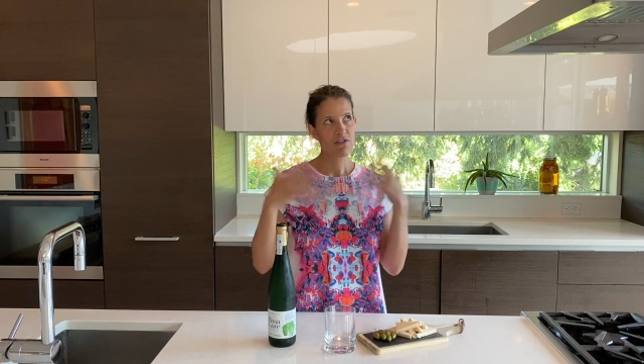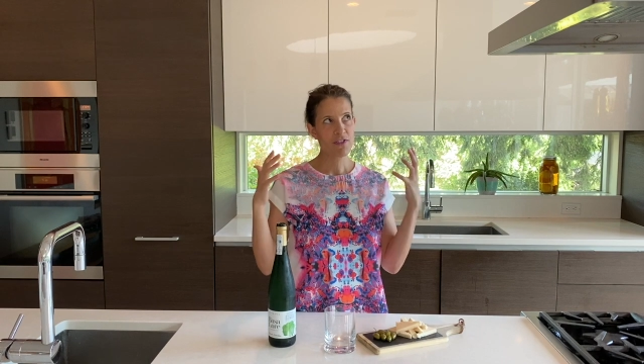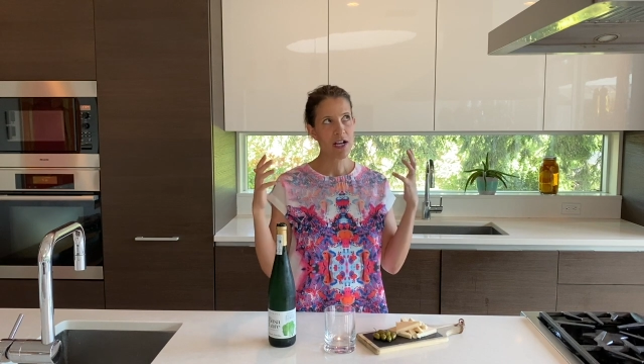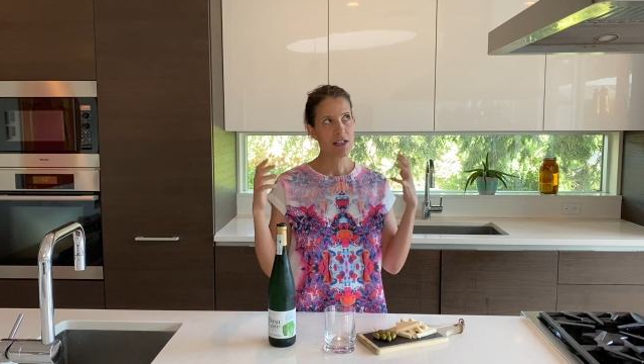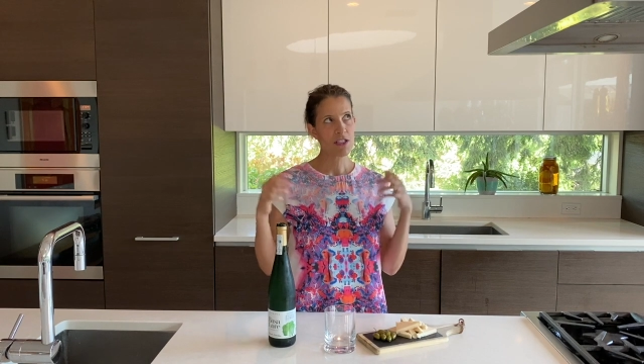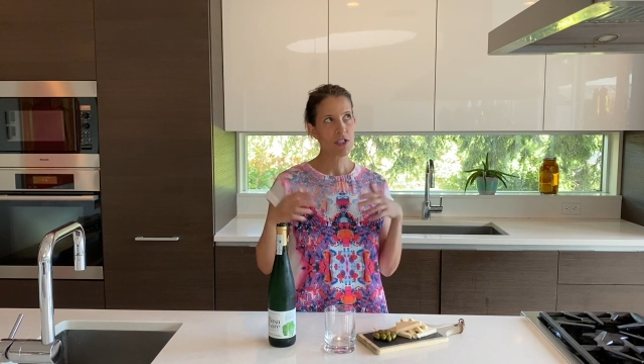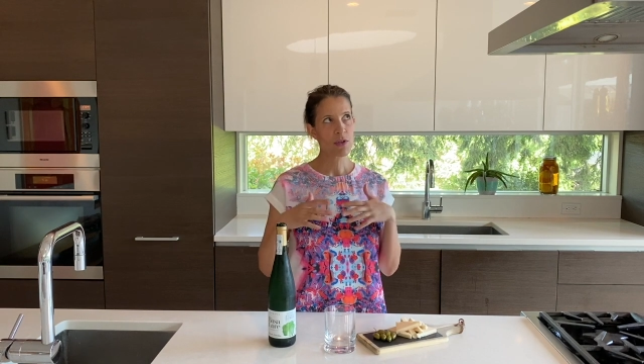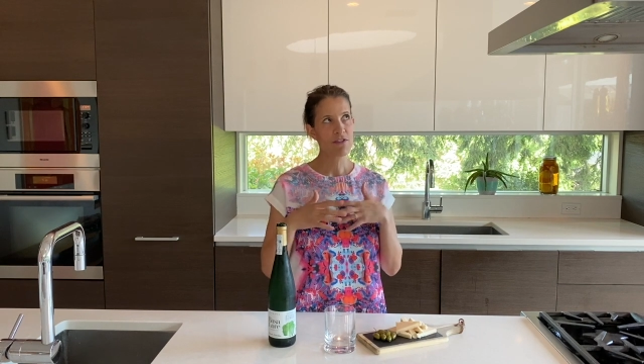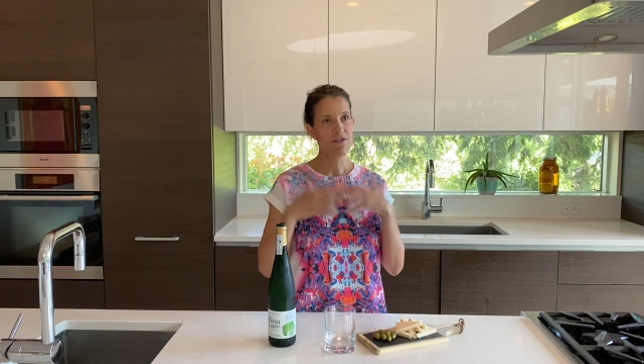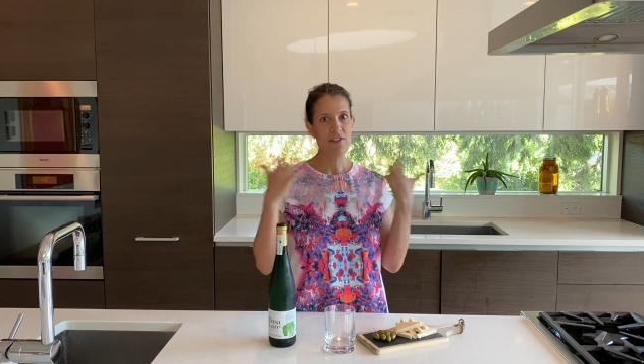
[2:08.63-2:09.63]
fun, sort
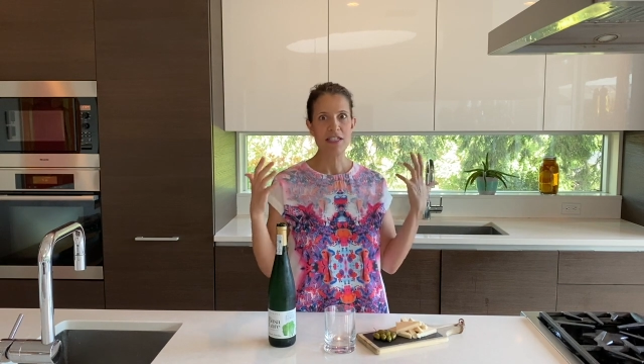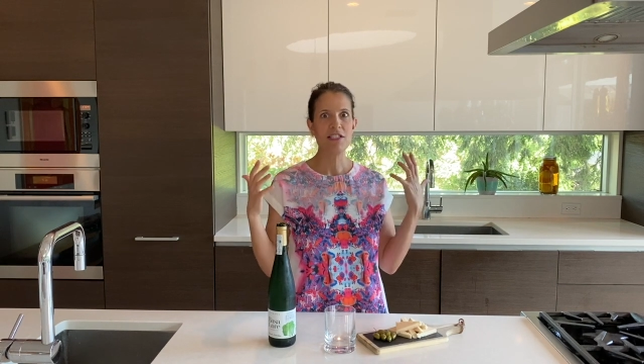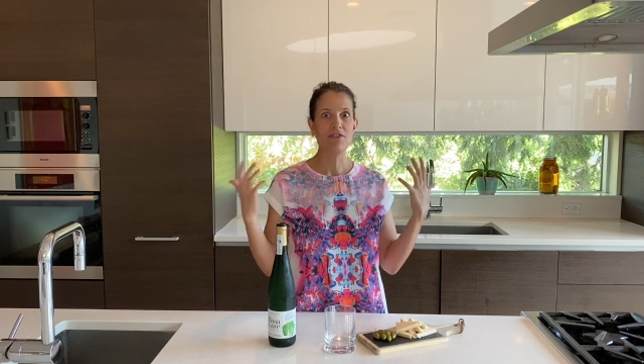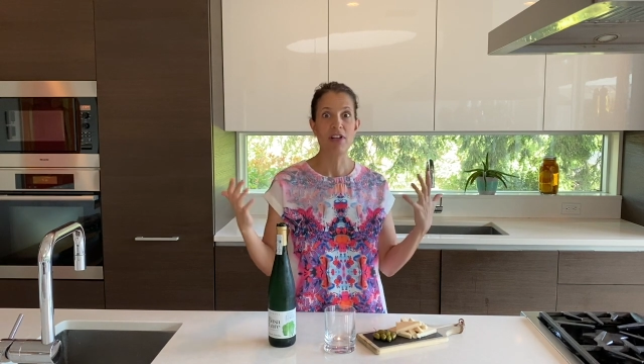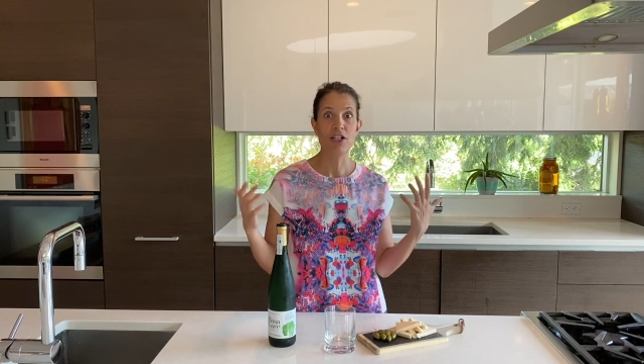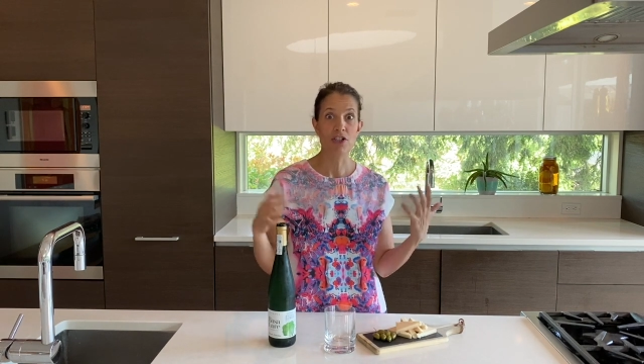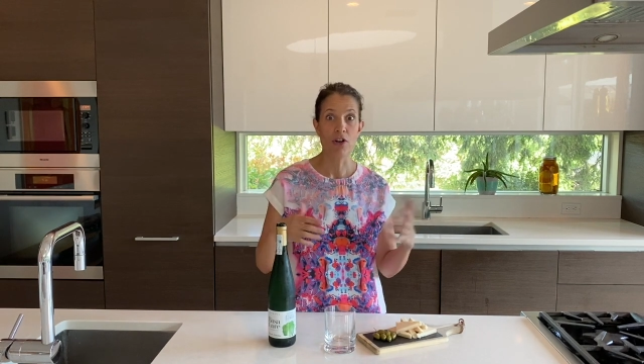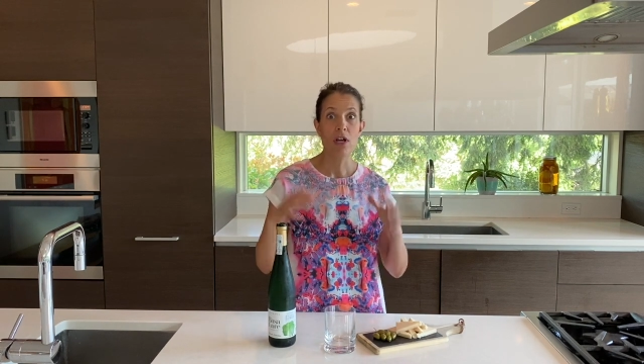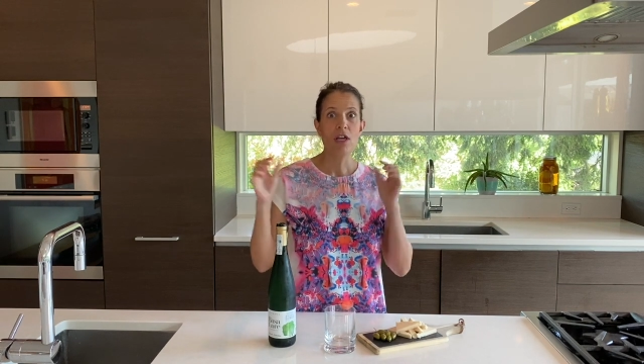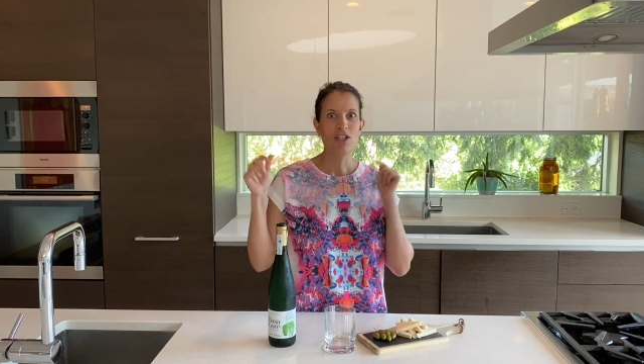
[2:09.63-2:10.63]
of festive
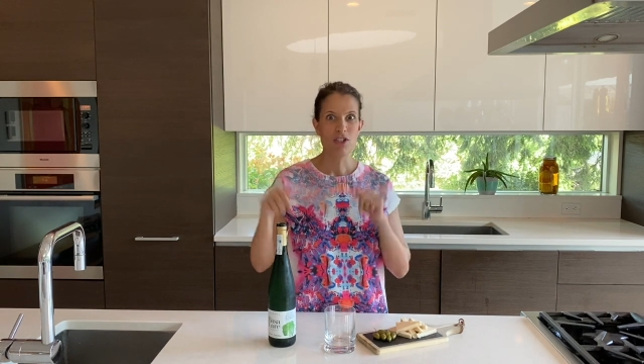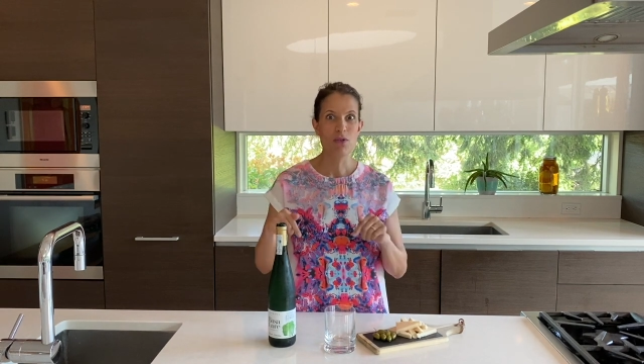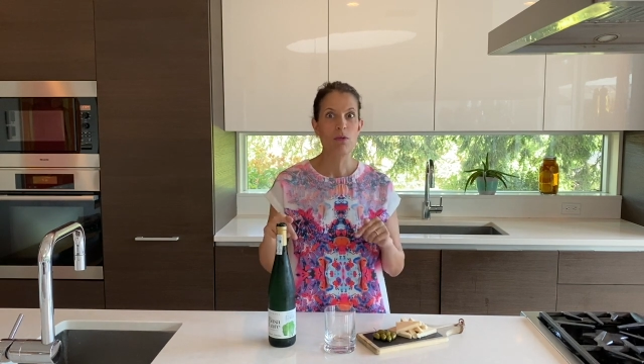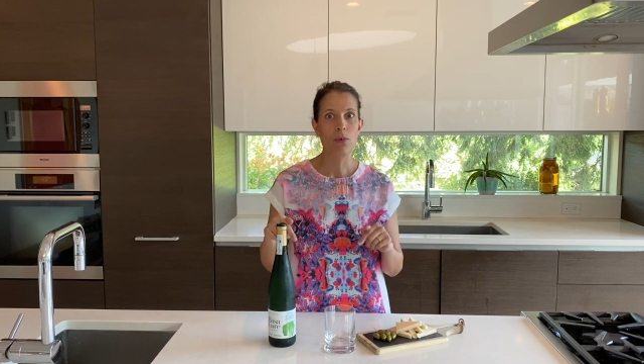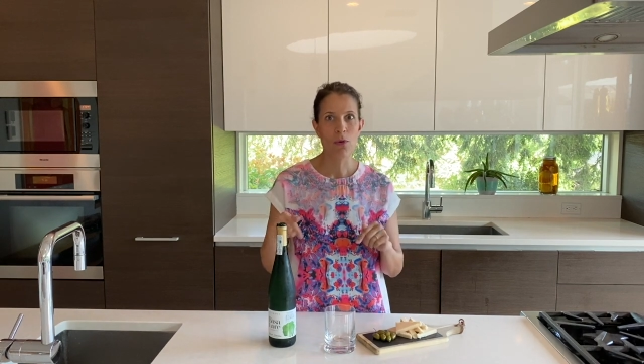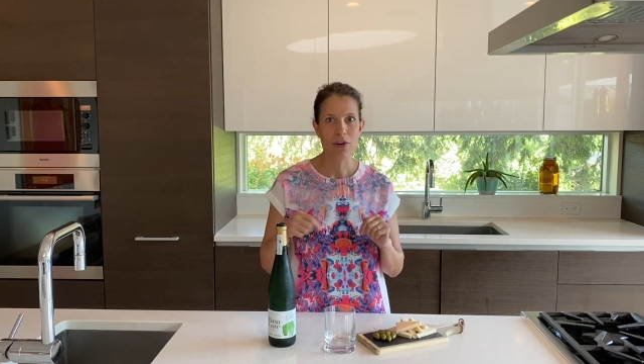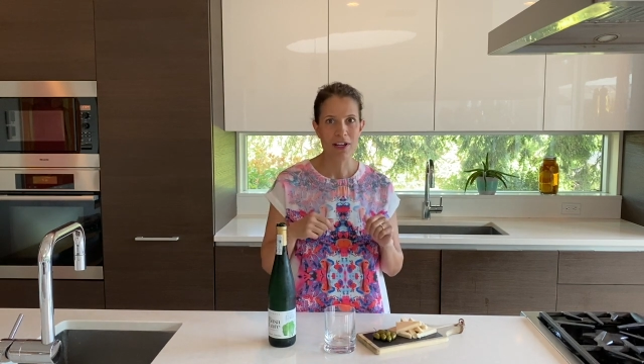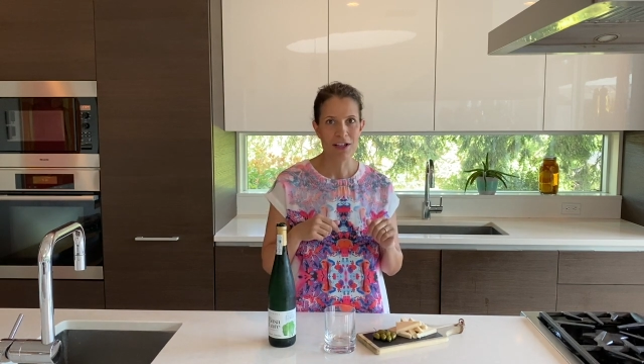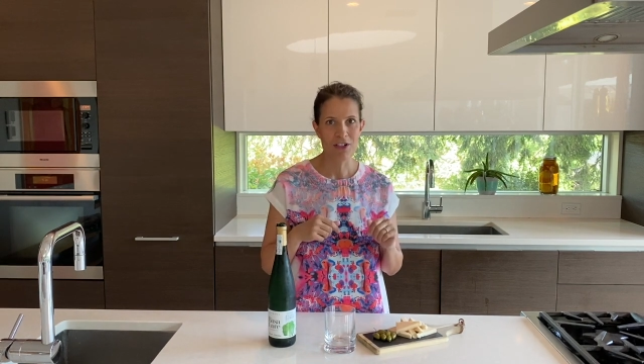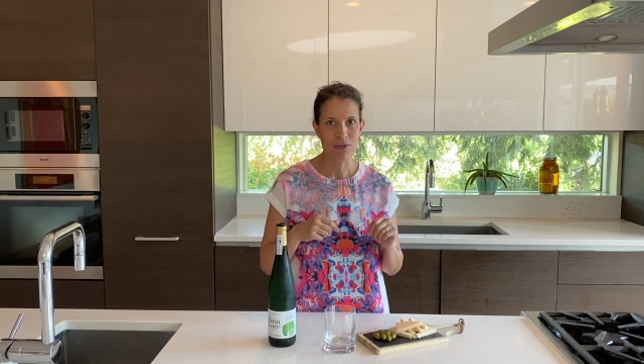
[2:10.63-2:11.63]
nature to the
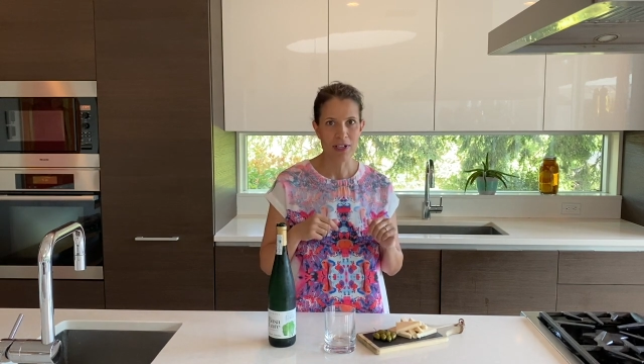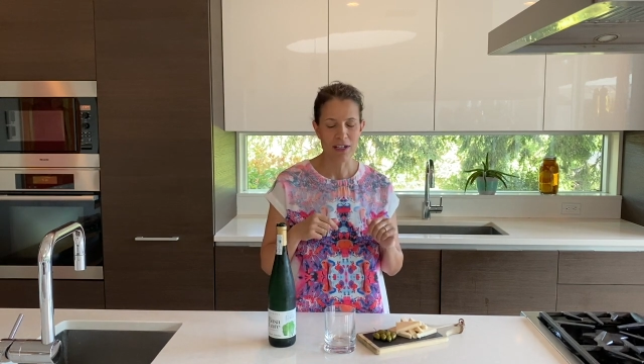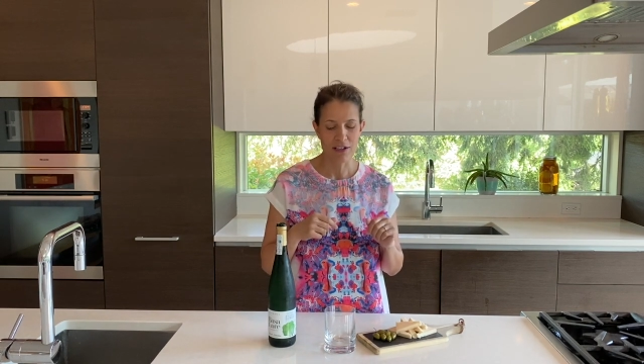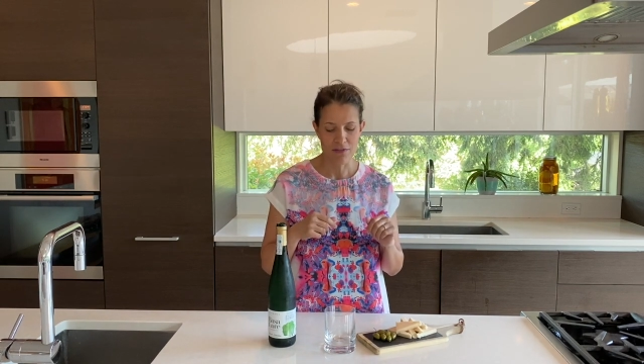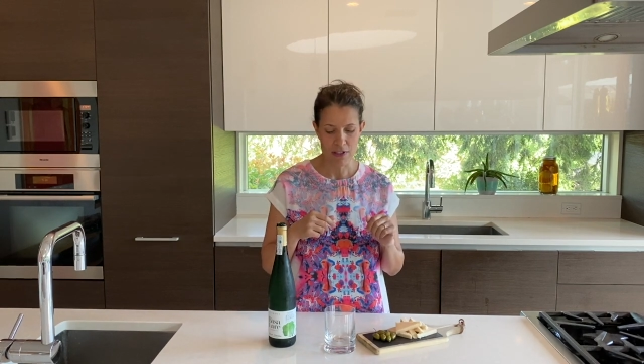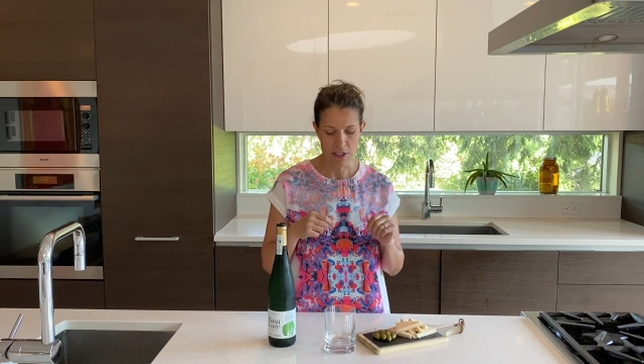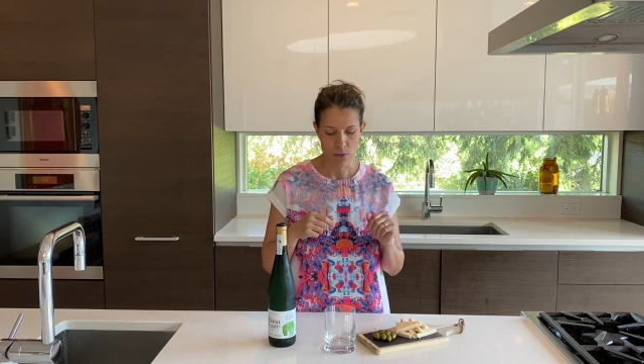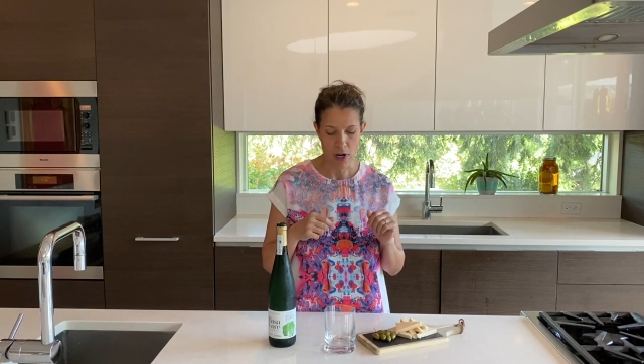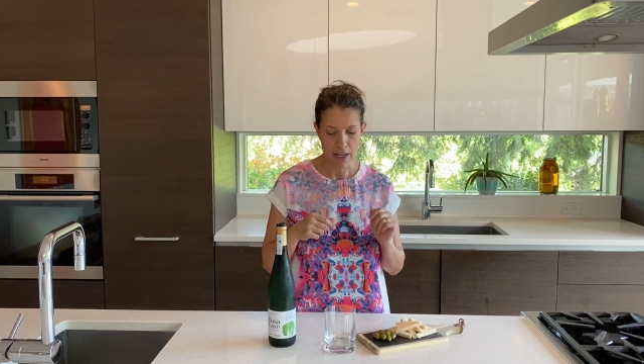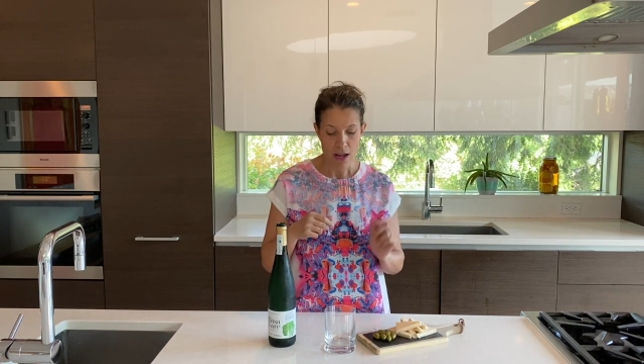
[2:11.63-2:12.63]
pouring and drinking of this
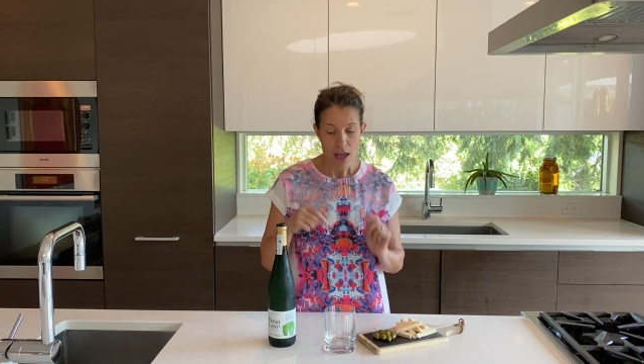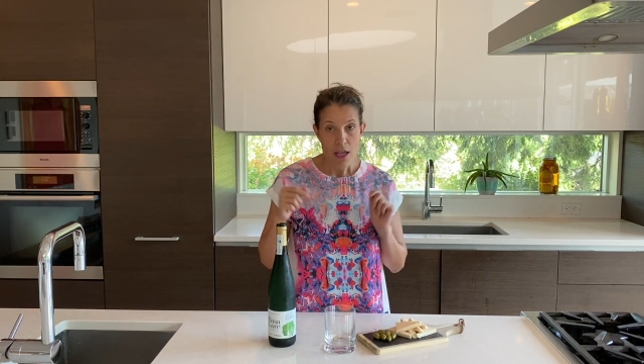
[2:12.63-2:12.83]
wine.